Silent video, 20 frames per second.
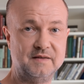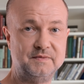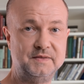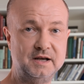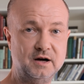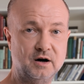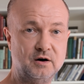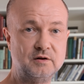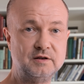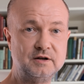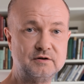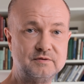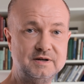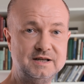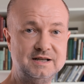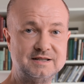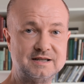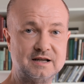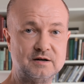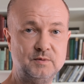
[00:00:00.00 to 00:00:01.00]
The only
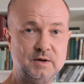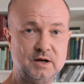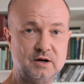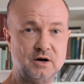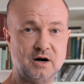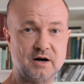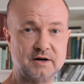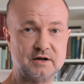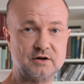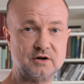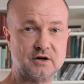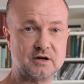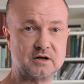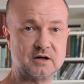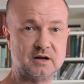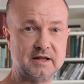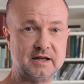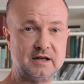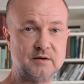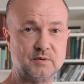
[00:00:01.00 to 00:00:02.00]
reason we caught it
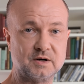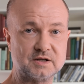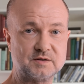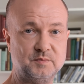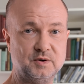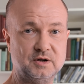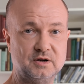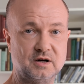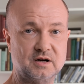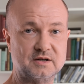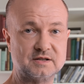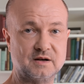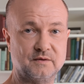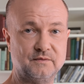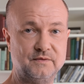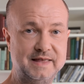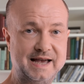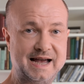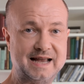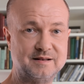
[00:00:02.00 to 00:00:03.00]
early was because
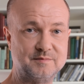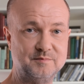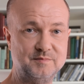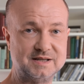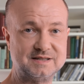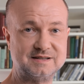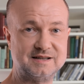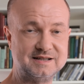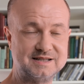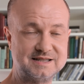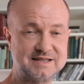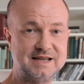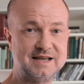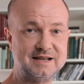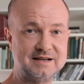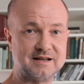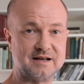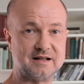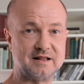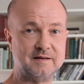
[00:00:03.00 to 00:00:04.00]
of that missing
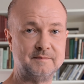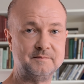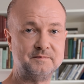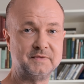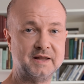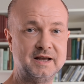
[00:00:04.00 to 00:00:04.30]
signal.